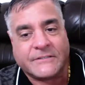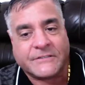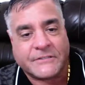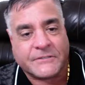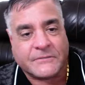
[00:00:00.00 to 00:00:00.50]

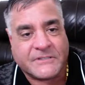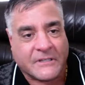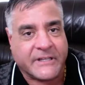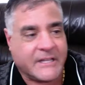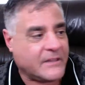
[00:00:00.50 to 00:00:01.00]
to
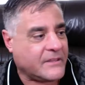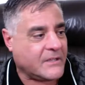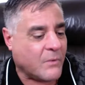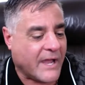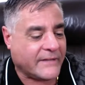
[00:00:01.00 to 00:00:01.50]
delete
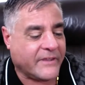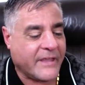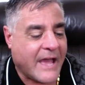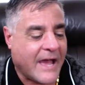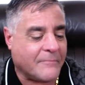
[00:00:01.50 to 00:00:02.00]
the
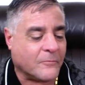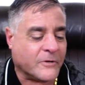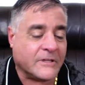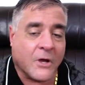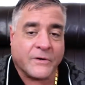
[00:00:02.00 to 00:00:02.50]
YT app,
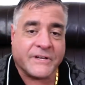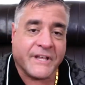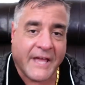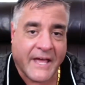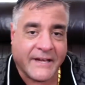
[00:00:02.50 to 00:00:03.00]
reload it
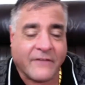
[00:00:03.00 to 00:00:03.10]
again.